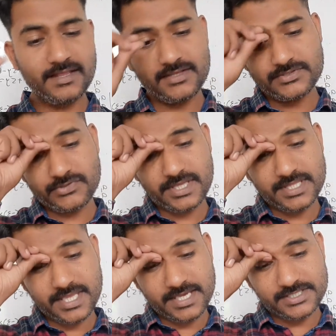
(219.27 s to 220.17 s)
So in
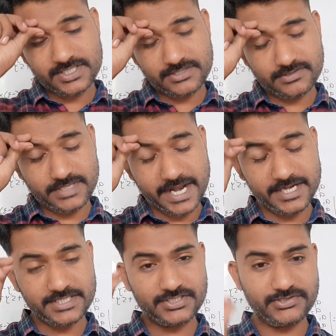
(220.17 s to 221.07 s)
the year
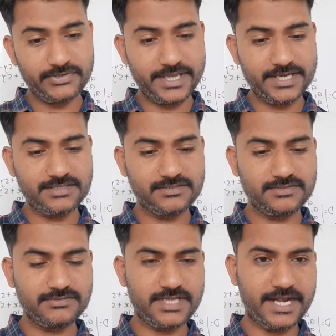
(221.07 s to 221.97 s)

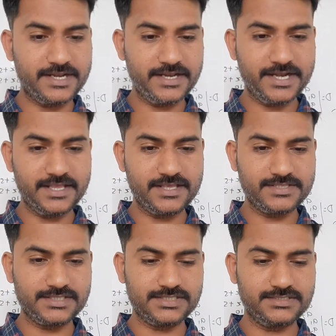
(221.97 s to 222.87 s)
1908 to the 1980,
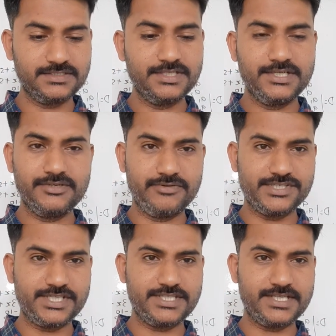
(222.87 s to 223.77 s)
his
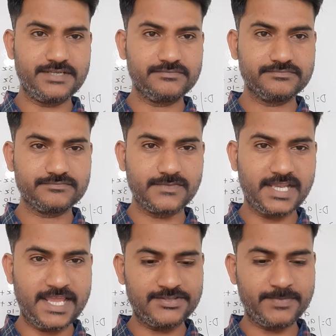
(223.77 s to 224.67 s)
duration is there,
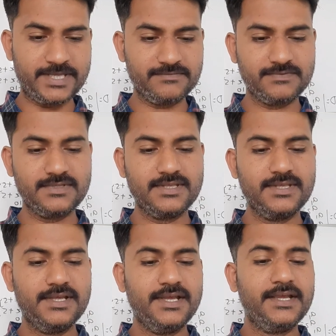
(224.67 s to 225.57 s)
lifespan.
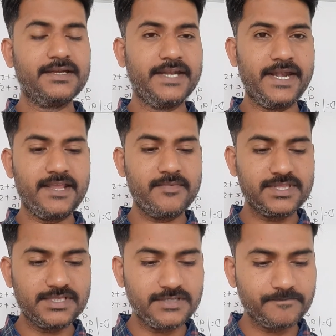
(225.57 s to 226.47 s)
Dating
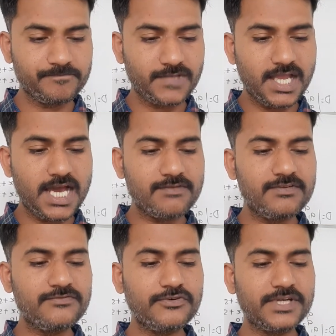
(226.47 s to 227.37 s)
method:
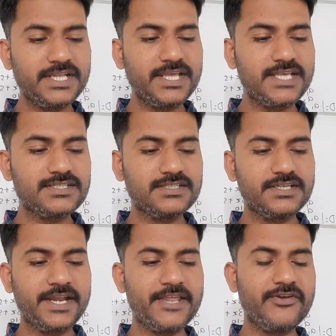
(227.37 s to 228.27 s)
carbon 14 is
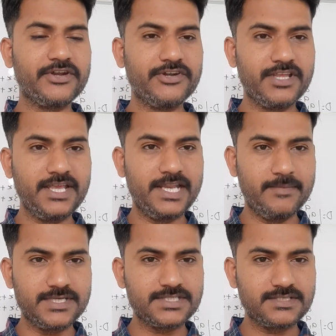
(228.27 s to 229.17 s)
a radioactivity
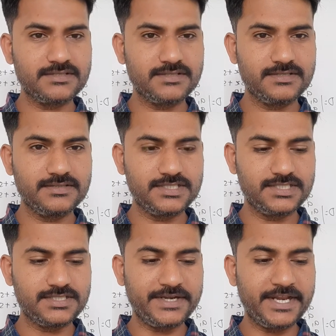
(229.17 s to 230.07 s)
elements. This
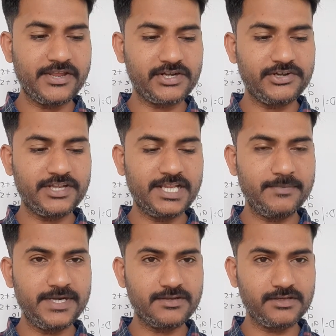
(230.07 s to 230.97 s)
is a radioactivity
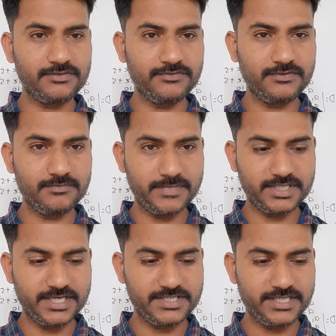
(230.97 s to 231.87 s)
element, or the
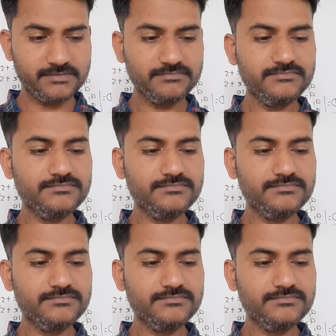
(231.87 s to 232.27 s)
method is there,